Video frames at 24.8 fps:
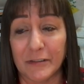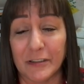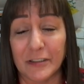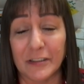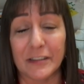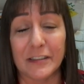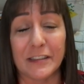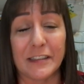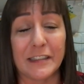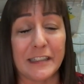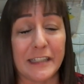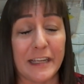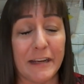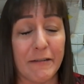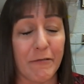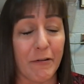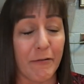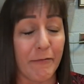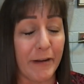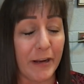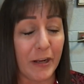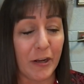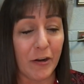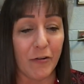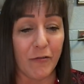see where
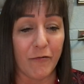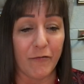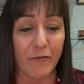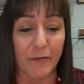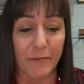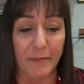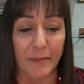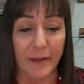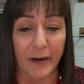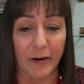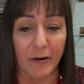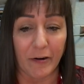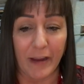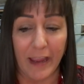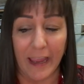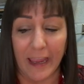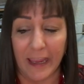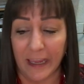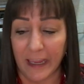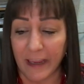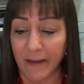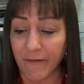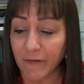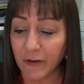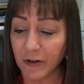we go from there. Okay,
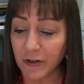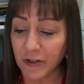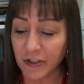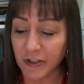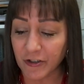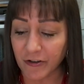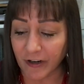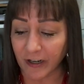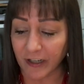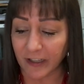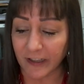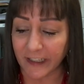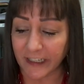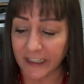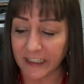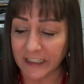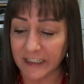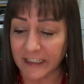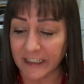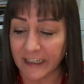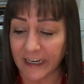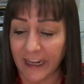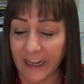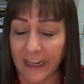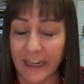if you're struggling
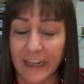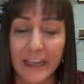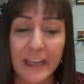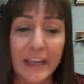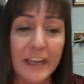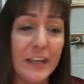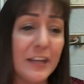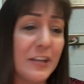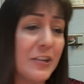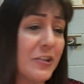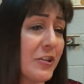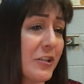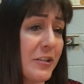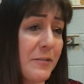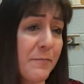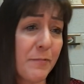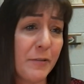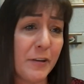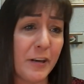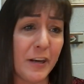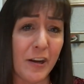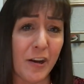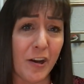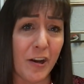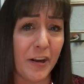today, just
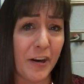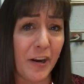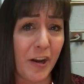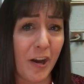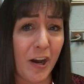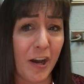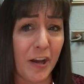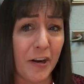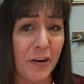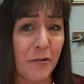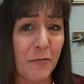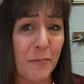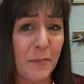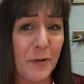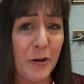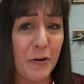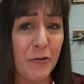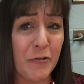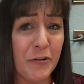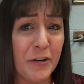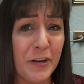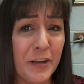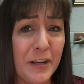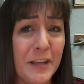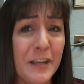put it on auto
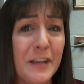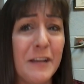mode,